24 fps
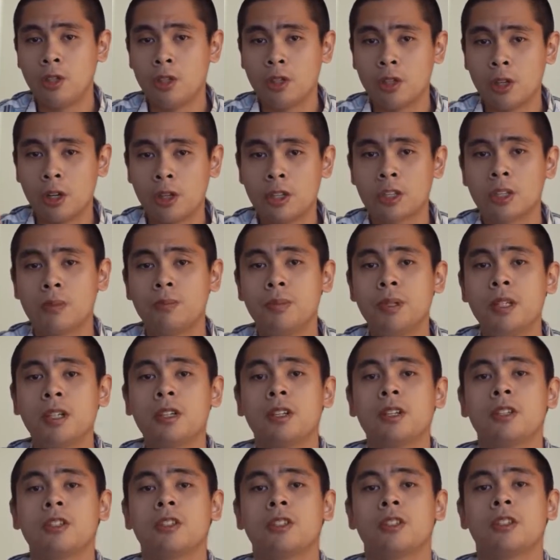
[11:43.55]
just
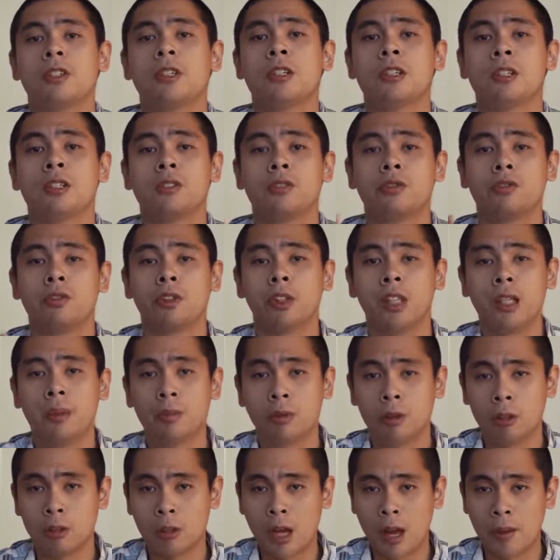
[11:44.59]
because it's fully
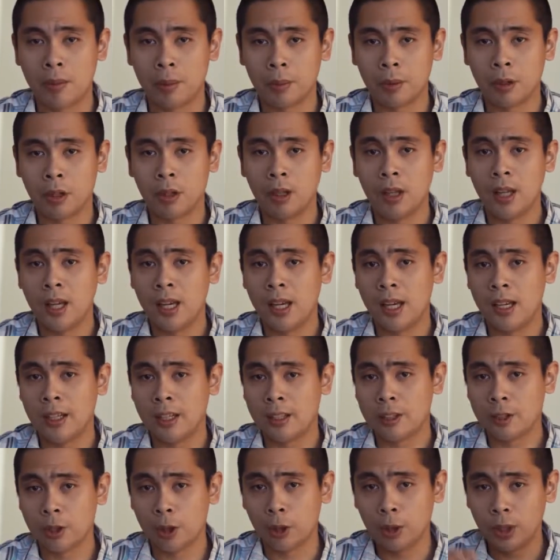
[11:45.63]
programmable and
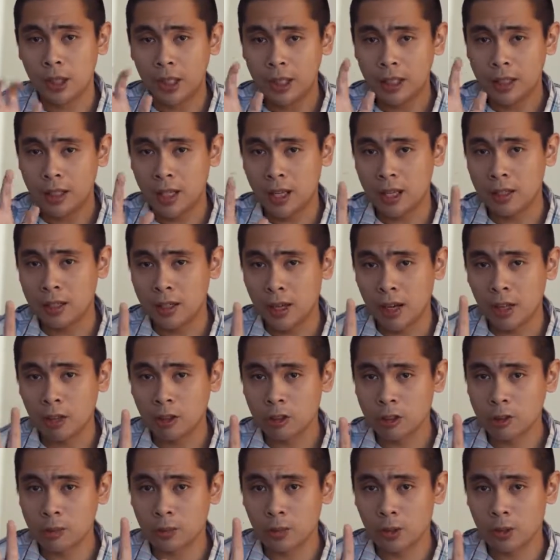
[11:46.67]
it's only
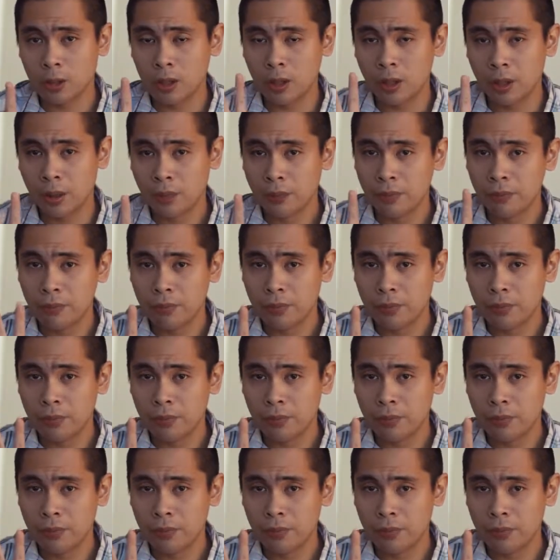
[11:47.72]
$10 more.